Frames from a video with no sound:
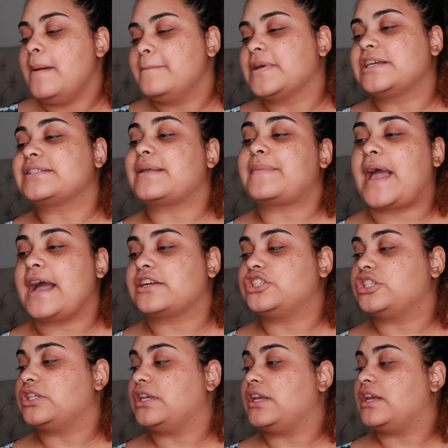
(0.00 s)
because I'm
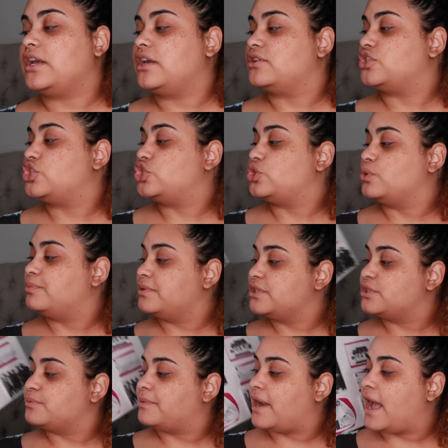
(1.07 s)
actually
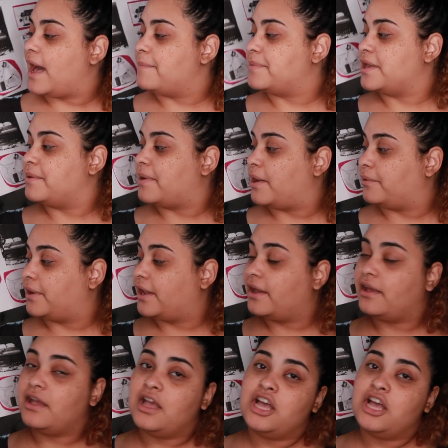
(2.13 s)
super happy about it.